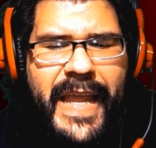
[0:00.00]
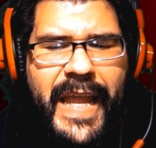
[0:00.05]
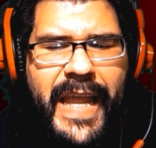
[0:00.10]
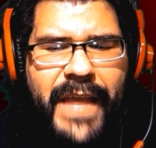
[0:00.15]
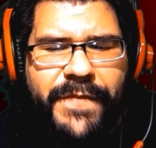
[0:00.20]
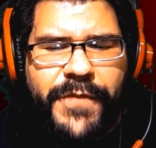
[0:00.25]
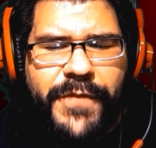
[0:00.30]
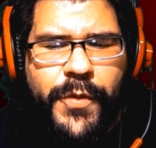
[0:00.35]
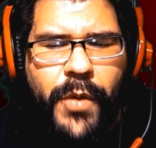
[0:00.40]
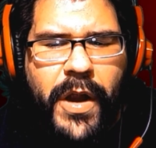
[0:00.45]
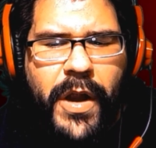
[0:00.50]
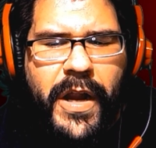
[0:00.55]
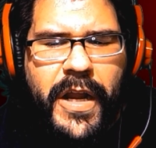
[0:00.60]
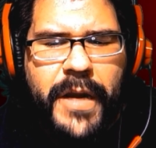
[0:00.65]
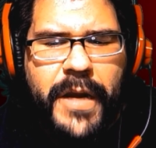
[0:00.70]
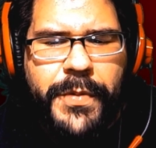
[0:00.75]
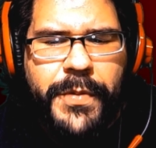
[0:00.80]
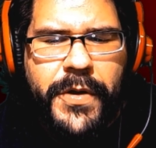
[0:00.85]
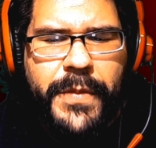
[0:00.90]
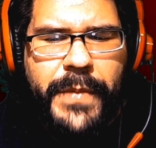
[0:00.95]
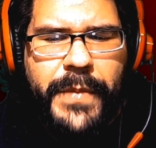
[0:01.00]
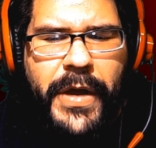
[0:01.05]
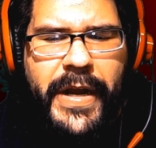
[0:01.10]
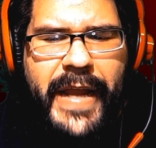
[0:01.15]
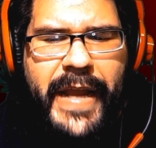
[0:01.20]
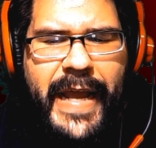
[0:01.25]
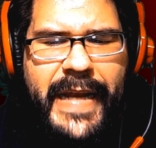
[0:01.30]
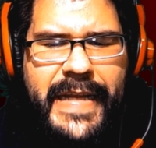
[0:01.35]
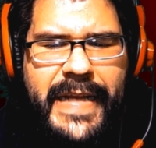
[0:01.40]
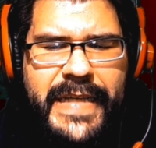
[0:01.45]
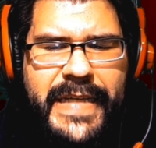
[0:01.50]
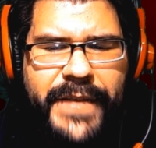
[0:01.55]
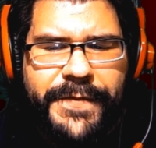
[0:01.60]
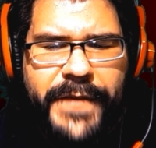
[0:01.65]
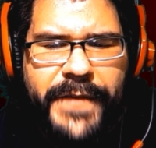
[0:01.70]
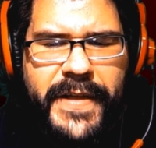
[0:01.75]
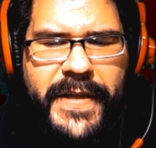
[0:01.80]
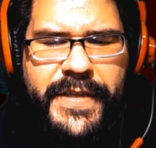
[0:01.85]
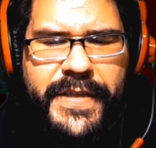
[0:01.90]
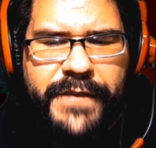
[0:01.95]
If you are going to put him on any
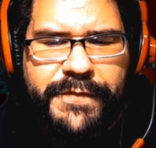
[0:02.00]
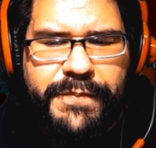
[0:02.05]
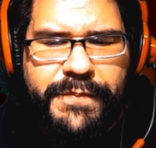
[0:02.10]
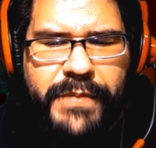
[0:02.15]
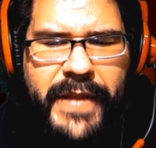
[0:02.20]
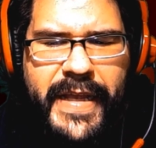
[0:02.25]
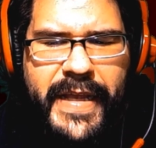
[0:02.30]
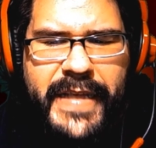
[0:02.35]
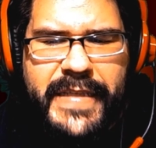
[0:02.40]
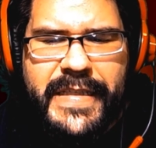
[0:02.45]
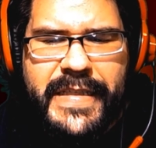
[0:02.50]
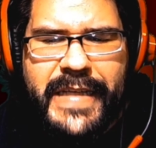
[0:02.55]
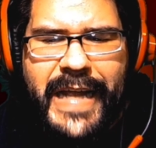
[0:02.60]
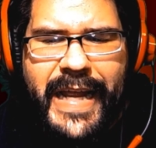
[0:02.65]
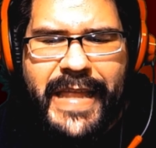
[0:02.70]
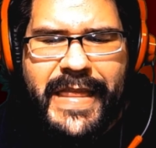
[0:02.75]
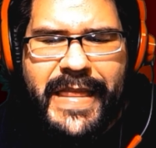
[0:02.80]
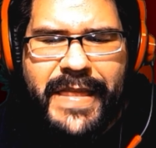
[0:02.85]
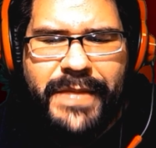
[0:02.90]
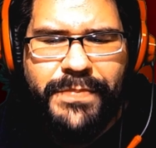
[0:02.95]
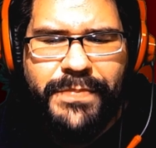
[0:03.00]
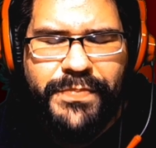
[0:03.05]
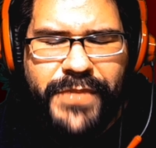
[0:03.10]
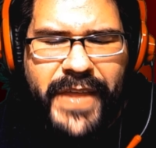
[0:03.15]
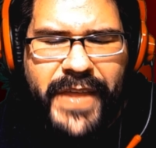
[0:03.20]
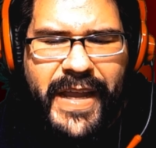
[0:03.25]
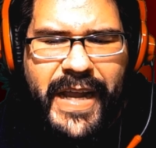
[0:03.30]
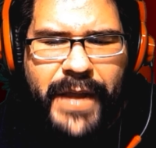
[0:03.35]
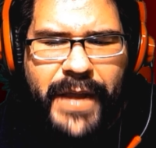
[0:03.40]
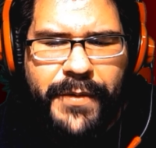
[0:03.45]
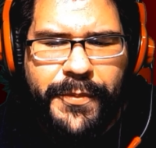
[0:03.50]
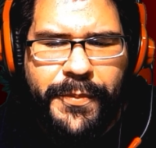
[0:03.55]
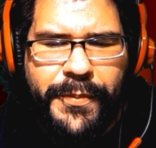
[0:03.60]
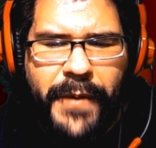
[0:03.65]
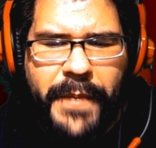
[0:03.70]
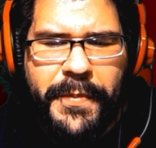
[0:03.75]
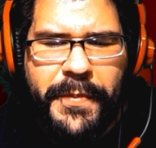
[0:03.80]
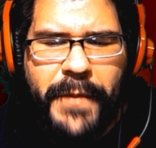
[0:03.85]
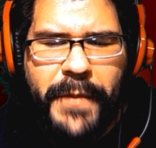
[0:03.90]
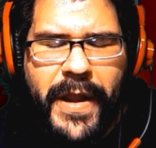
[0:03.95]
defensive place, I would
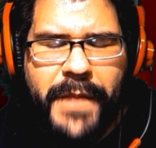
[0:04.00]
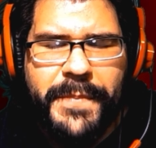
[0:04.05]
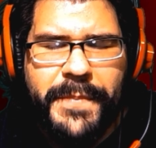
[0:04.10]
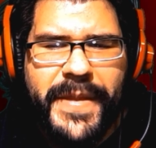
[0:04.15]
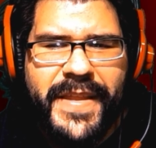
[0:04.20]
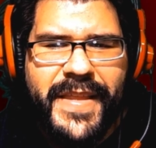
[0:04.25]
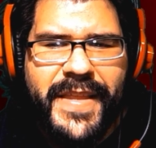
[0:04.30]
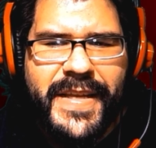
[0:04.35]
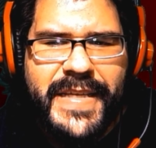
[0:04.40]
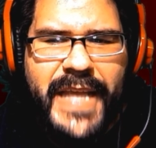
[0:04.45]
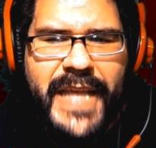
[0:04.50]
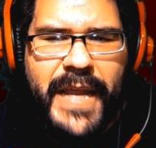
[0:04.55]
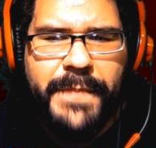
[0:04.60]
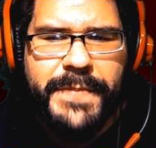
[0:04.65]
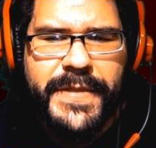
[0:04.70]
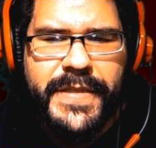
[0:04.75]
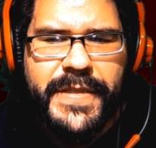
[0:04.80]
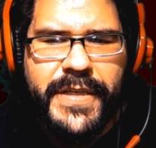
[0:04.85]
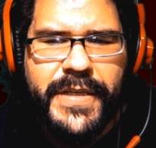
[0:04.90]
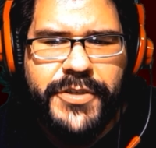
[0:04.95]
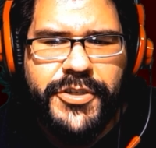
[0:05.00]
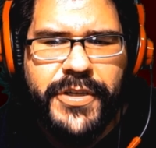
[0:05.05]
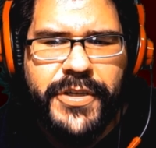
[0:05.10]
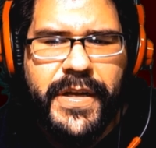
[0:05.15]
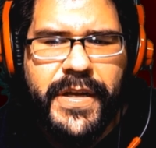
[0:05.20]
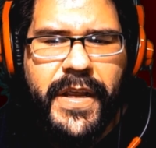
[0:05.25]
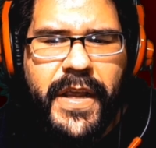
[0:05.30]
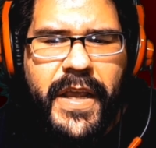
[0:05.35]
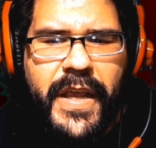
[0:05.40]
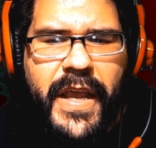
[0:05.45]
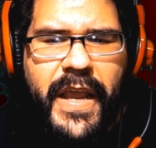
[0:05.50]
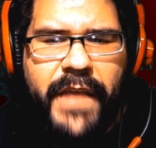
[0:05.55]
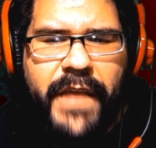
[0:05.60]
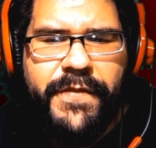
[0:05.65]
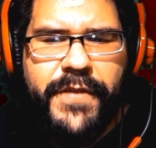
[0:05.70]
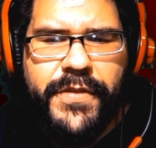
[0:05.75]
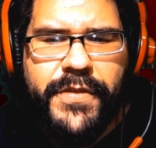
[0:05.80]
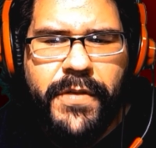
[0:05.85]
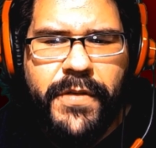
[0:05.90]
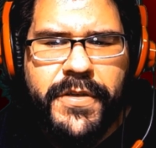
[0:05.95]
probably recommend the tank position. If
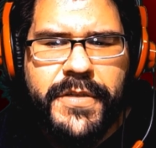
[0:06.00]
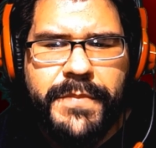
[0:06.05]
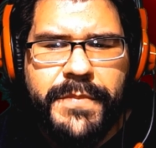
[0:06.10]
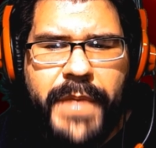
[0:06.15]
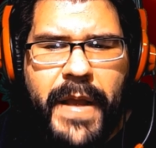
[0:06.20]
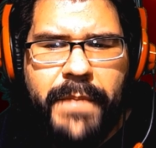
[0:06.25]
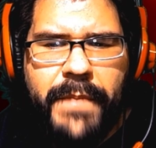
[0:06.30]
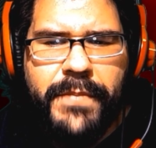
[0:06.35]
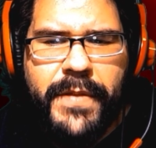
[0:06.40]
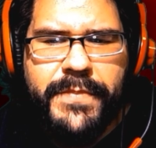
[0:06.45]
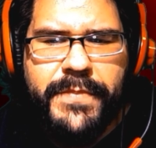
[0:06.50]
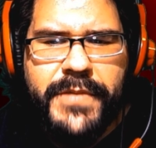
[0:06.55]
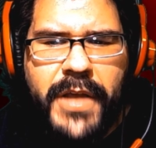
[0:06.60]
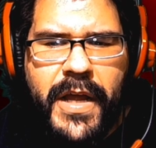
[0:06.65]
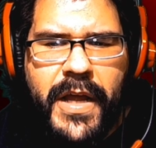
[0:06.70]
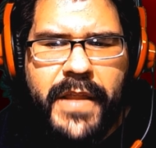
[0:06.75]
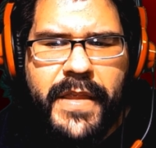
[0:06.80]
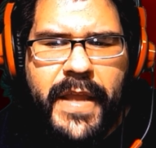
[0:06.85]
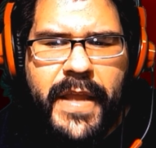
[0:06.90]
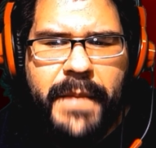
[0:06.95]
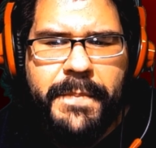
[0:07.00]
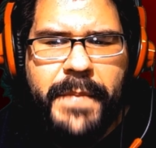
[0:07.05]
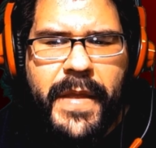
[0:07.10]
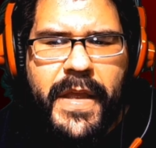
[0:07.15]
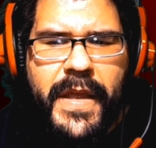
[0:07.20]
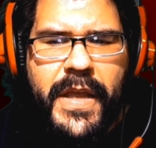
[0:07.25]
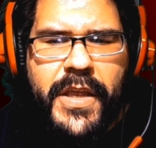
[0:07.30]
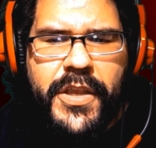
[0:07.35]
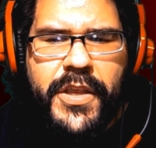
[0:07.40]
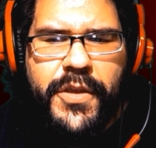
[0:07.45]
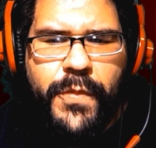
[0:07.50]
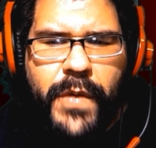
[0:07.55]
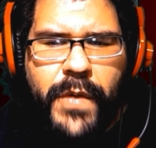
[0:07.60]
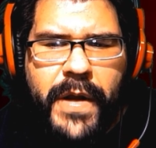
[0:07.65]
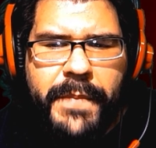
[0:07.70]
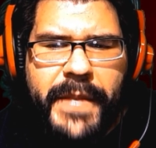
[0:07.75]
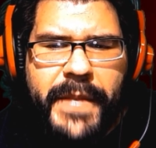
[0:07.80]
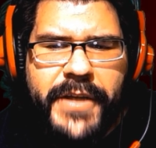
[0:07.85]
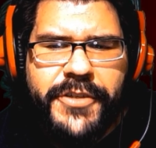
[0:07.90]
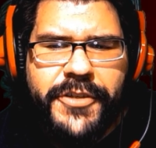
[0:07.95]
you throw some emblems on them, you want
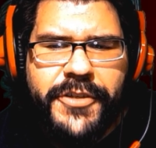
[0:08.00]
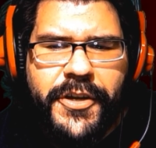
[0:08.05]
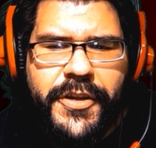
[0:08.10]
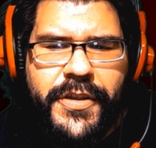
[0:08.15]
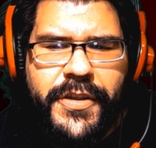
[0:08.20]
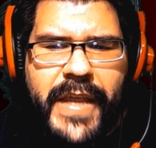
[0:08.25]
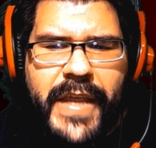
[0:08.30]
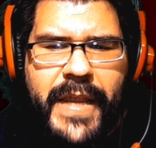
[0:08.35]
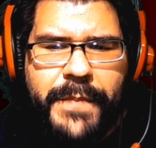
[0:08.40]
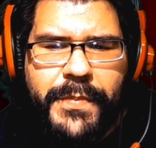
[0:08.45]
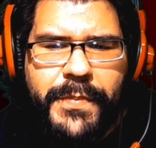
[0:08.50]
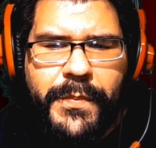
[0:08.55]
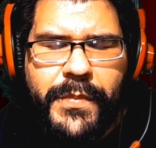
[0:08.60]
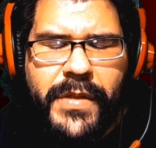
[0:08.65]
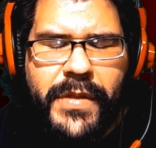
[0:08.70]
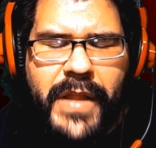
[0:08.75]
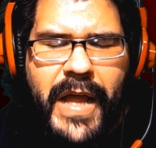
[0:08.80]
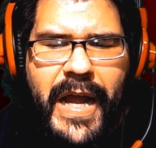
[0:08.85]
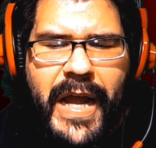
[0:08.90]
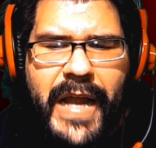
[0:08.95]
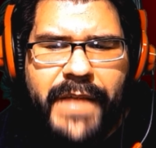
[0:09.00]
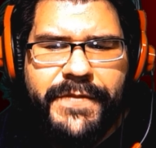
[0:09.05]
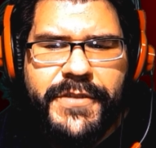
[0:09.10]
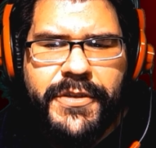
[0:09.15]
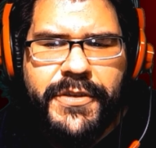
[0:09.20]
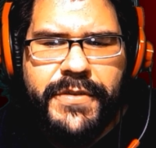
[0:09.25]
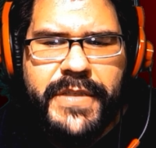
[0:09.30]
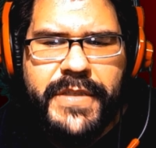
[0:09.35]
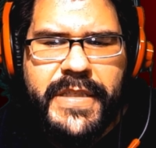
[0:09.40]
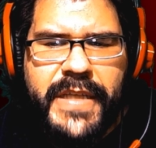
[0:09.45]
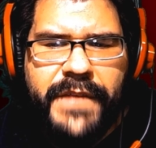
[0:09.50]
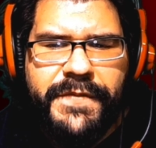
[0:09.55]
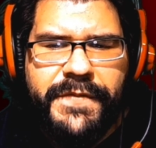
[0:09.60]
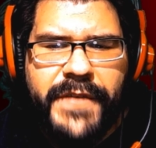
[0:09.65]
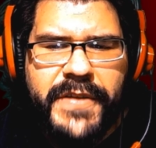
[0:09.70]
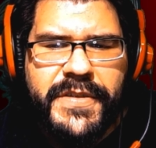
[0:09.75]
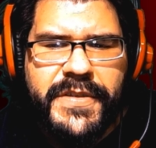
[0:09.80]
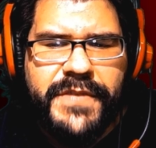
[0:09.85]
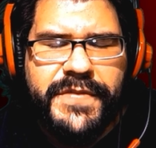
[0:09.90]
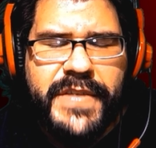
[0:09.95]
to make sure you keep him alive, so his
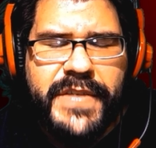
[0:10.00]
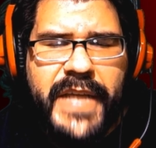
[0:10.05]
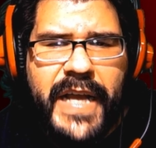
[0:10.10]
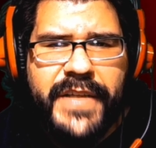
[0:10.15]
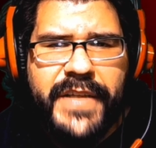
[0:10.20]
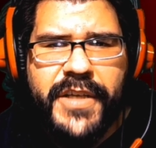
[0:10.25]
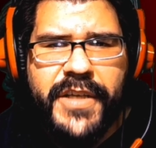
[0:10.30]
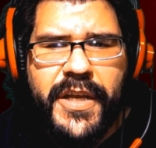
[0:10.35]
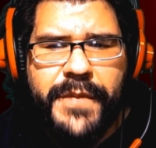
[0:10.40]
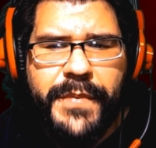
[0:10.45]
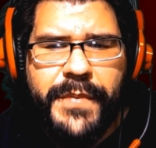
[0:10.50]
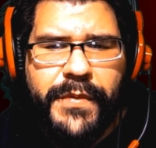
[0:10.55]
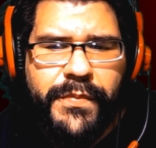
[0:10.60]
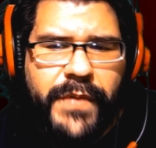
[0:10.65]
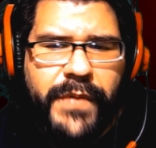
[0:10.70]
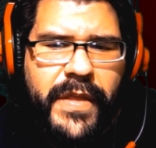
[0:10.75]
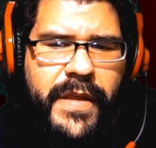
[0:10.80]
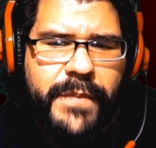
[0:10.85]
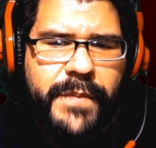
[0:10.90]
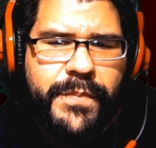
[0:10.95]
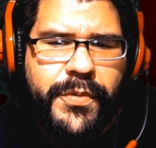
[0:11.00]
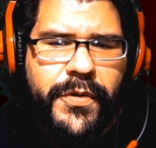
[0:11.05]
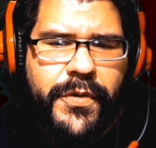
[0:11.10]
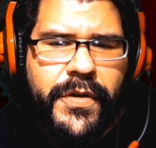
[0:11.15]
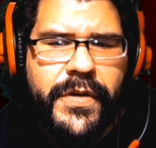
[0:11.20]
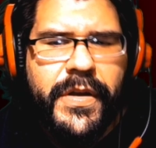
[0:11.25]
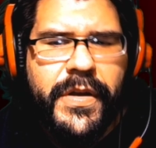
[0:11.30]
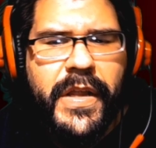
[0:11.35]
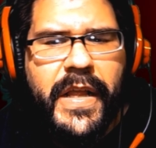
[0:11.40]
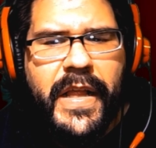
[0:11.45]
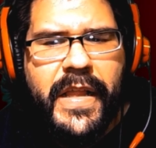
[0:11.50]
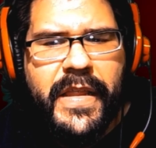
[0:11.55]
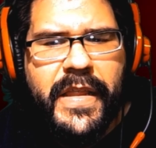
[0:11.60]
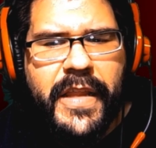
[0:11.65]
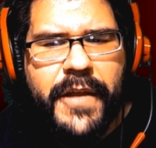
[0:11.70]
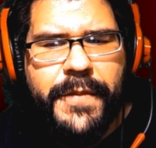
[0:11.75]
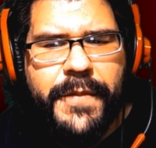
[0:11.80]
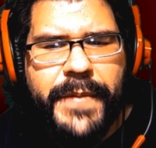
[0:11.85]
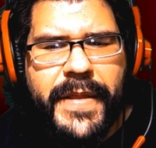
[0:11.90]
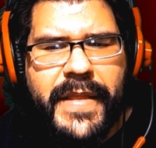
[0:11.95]
defensive stats are going to be really important. A
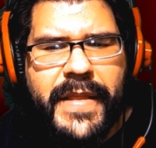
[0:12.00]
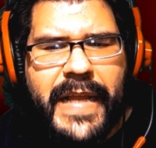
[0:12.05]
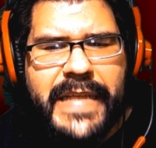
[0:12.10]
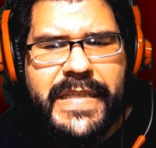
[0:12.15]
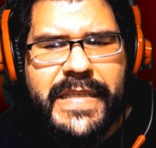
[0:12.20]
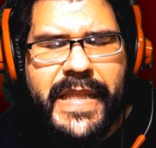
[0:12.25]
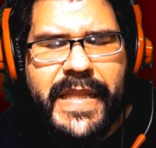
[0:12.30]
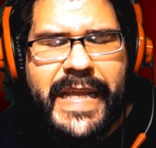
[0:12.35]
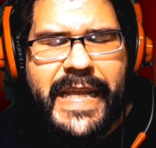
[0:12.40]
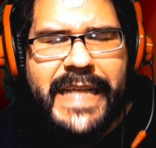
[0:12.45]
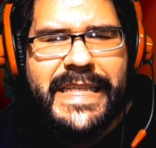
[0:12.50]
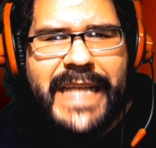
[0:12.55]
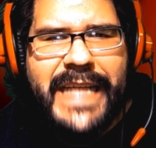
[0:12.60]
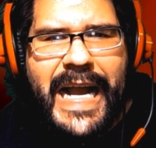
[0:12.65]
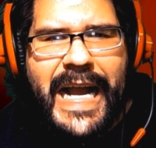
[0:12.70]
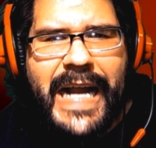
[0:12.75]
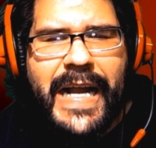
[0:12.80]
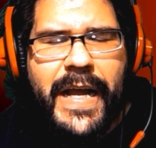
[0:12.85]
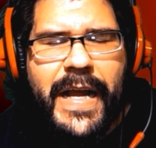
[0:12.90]
little bit less on the attack,